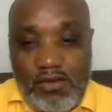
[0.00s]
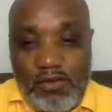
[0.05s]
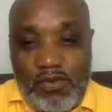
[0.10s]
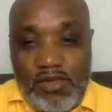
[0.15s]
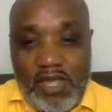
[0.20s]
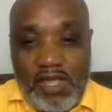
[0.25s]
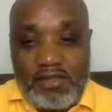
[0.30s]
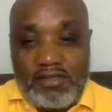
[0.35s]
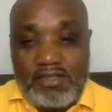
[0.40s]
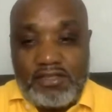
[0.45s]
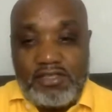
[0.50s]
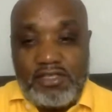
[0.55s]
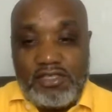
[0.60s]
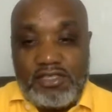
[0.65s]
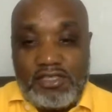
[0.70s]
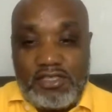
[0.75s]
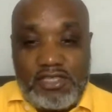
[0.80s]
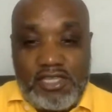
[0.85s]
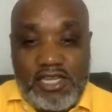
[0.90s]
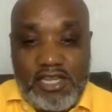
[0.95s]
we had to
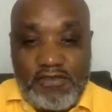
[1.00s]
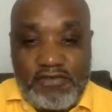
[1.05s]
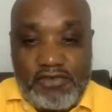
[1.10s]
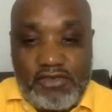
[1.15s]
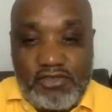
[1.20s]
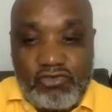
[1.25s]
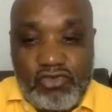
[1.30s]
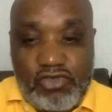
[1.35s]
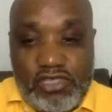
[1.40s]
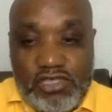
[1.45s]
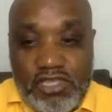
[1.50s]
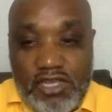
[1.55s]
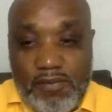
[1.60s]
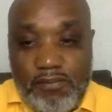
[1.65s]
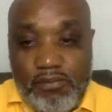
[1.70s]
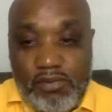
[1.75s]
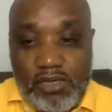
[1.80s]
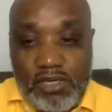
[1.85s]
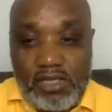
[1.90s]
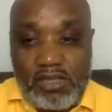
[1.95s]
just lift the freezer
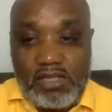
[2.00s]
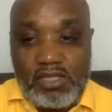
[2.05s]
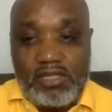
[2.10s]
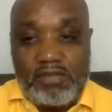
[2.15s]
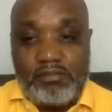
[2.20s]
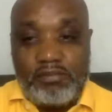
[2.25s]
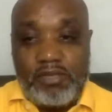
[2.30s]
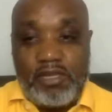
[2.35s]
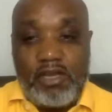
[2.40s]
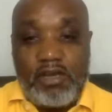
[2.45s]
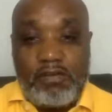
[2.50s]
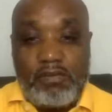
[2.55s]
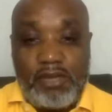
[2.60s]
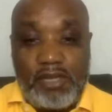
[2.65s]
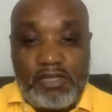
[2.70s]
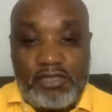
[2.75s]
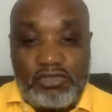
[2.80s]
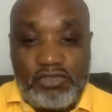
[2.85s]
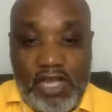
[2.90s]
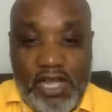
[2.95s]
and put it in a pickup
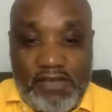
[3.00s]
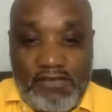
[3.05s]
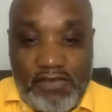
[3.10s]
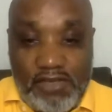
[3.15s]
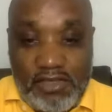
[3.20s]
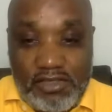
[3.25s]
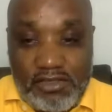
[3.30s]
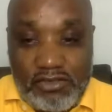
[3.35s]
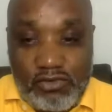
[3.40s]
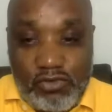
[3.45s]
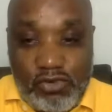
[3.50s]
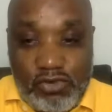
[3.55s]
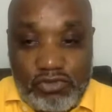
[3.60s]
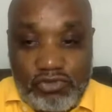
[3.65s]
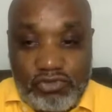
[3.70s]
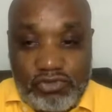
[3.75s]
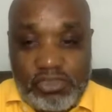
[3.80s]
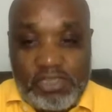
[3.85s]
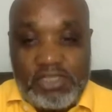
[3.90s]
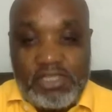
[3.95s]
and drive it, the whole
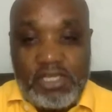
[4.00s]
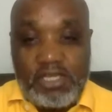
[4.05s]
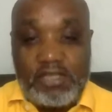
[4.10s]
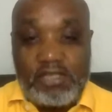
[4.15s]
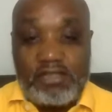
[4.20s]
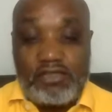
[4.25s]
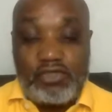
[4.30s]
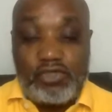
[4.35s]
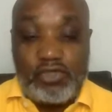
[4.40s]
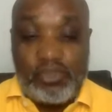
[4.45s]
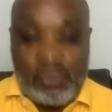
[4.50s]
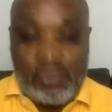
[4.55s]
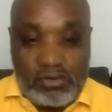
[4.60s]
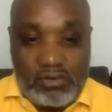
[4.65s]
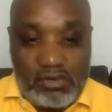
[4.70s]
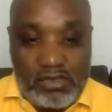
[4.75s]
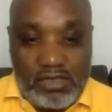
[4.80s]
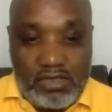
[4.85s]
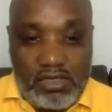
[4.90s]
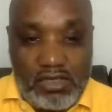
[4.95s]
freezer to
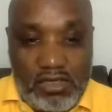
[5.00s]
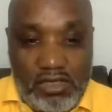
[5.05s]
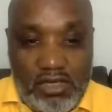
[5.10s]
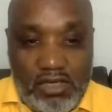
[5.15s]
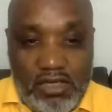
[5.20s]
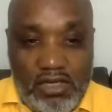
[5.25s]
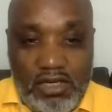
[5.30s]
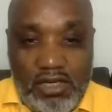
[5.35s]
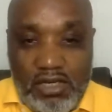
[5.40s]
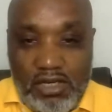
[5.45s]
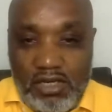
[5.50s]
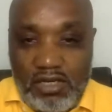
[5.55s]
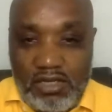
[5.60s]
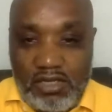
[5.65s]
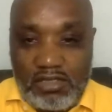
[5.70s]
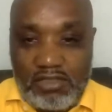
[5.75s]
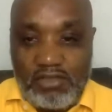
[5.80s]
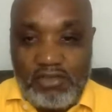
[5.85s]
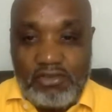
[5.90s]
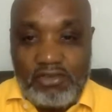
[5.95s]

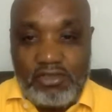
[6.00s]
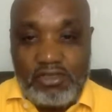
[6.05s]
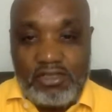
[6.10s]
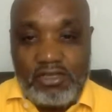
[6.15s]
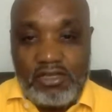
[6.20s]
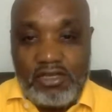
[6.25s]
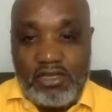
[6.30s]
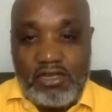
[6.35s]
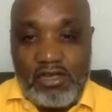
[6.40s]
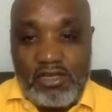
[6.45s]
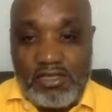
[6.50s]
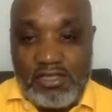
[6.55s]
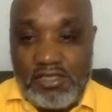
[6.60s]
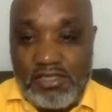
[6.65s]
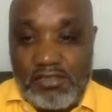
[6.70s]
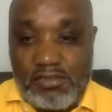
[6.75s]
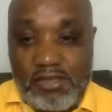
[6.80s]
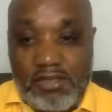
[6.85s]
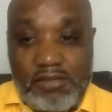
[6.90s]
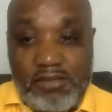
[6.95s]
the, the, the
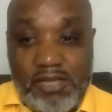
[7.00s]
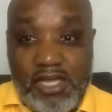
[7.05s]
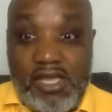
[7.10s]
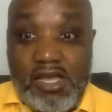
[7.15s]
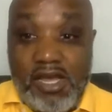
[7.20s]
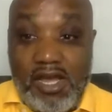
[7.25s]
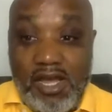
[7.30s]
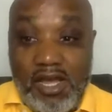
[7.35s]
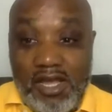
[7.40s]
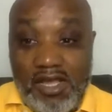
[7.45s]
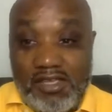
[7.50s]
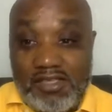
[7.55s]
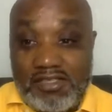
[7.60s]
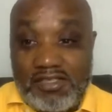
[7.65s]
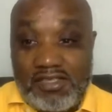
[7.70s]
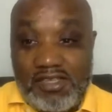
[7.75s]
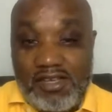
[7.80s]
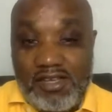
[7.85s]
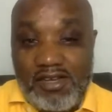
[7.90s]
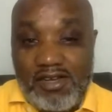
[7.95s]
customer
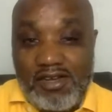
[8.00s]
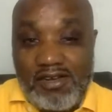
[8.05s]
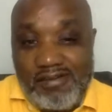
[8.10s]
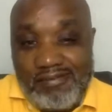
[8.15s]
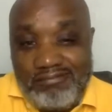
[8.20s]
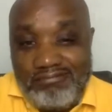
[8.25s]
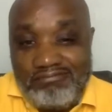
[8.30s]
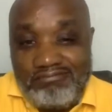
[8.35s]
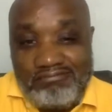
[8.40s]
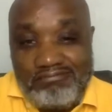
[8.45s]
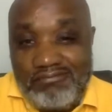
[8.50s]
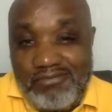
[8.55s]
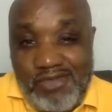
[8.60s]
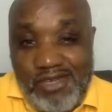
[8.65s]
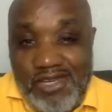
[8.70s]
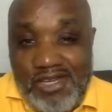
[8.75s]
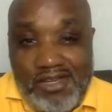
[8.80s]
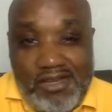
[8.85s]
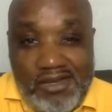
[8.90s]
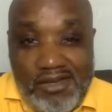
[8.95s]
because
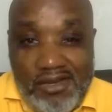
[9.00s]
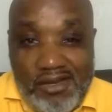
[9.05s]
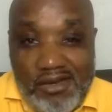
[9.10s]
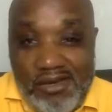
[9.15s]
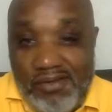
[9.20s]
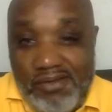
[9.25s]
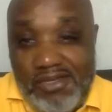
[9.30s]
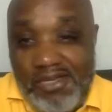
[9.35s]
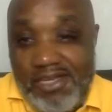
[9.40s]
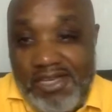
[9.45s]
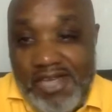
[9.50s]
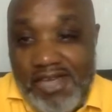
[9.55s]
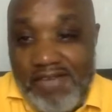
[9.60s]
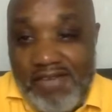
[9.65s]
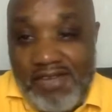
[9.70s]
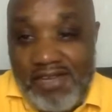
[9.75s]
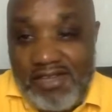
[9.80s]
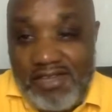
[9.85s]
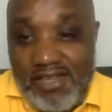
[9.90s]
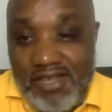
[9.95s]
we didn't know we didn't
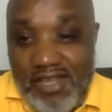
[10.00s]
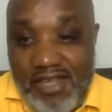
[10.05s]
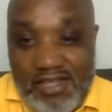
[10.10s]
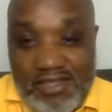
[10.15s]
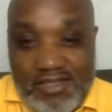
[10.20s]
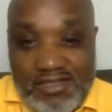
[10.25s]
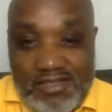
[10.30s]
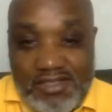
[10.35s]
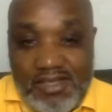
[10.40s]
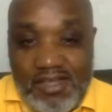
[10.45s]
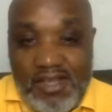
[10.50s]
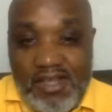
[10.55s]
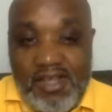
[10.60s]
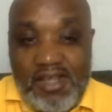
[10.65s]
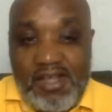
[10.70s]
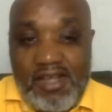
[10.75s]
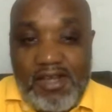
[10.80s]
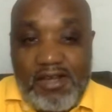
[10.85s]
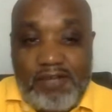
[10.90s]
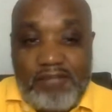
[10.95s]
have anything else.
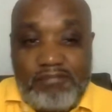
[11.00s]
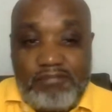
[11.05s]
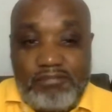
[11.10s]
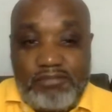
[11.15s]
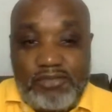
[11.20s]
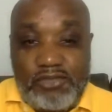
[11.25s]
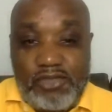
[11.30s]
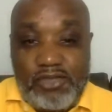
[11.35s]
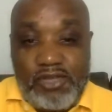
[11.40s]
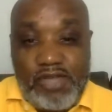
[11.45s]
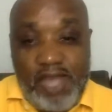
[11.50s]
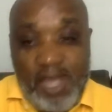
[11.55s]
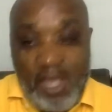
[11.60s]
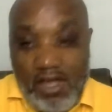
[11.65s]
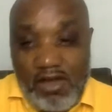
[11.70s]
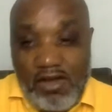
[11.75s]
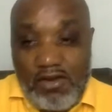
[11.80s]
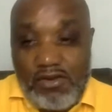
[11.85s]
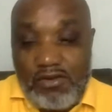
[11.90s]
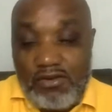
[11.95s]
So
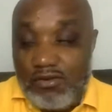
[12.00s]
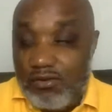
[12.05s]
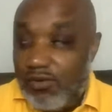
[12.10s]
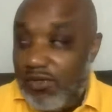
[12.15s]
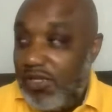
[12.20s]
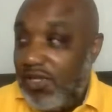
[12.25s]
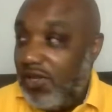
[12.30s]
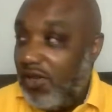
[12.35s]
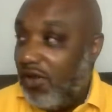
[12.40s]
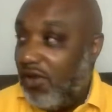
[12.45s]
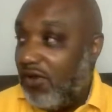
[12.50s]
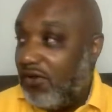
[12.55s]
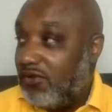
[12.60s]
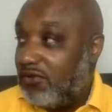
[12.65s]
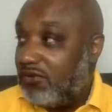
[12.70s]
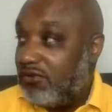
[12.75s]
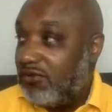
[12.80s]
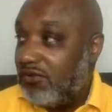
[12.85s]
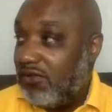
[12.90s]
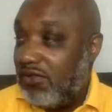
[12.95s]
now we
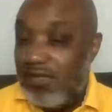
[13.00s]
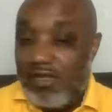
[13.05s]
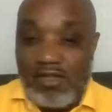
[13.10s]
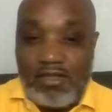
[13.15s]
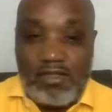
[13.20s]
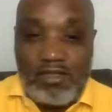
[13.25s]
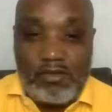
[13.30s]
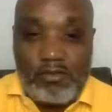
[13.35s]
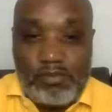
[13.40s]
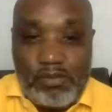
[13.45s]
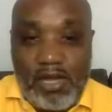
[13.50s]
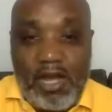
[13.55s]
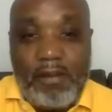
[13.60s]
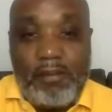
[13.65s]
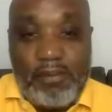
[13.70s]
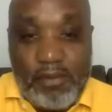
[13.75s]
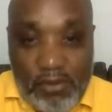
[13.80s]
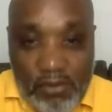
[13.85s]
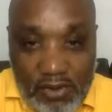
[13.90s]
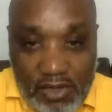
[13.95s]
know the
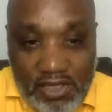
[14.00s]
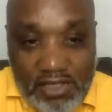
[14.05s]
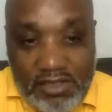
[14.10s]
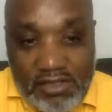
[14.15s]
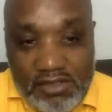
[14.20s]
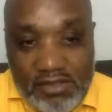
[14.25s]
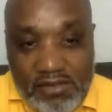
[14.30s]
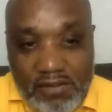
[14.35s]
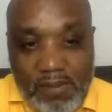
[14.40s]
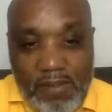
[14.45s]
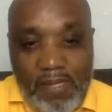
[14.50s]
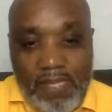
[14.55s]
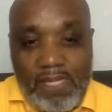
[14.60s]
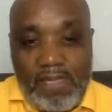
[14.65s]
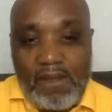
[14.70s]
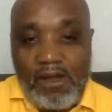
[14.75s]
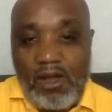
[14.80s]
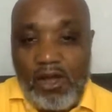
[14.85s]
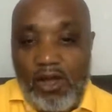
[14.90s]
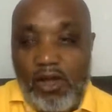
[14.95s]
proper way
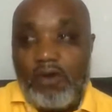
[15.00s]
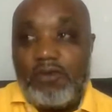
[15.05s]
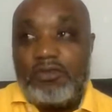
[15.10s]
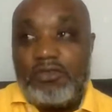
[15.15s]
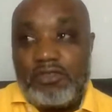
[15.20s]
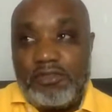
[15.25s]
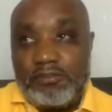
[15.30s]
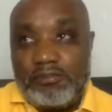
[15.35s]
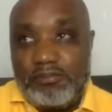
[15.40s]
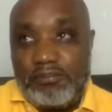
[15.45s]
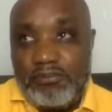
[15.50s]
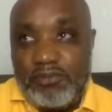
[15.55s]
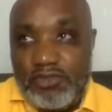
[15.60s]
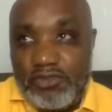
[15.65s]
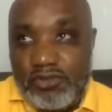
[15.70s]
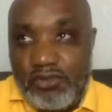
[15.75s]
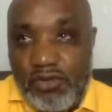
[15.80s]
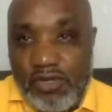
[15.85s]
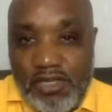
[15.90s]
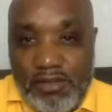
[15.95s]
how to
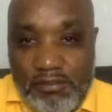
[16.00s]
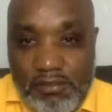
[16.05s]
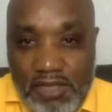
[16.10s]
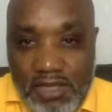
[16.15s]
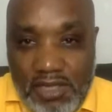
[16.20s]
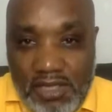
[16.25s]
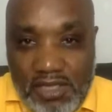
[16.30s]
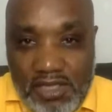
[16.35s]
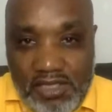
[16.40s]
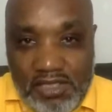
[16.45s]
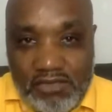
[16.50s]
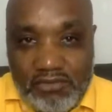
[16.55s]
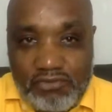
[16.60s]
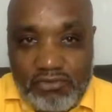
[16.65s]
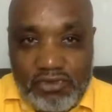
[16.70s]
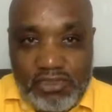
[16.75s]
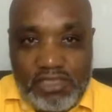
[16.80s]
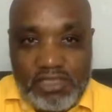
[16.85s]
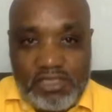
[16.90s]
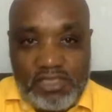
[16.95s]
store the milk in the
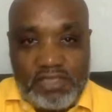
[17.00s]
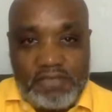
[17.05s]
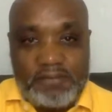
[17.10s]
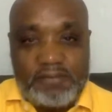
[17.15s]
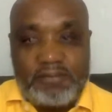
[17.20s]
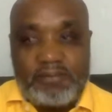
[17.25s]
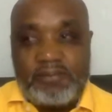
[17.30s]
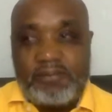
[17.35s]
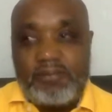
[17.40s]
freezer,